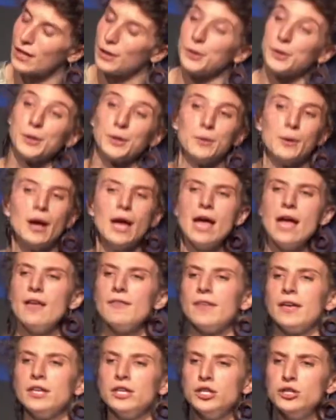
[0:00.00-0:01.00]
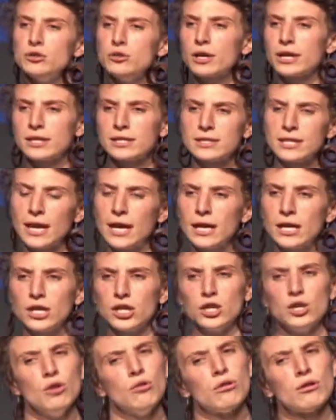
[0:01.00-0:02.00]
you that you can take
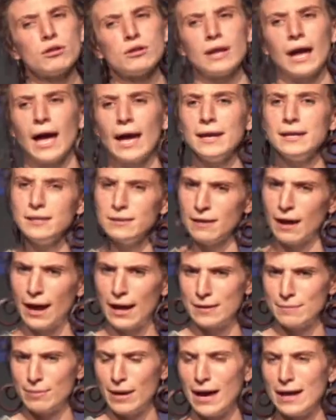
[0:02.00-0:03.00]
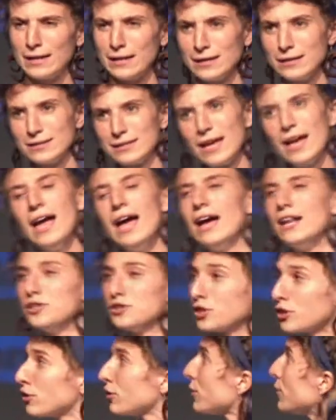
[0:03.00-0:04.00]
your 99 pennies and
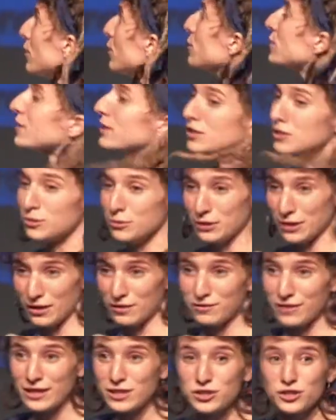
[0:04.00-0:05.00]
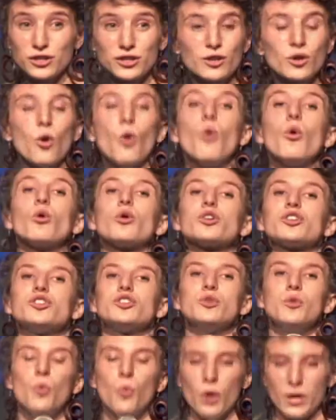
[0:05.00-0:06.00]
turn those into an adventure or
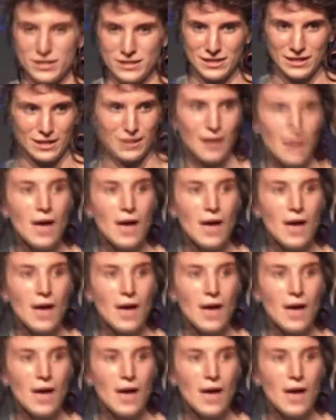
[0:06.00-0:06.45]
20,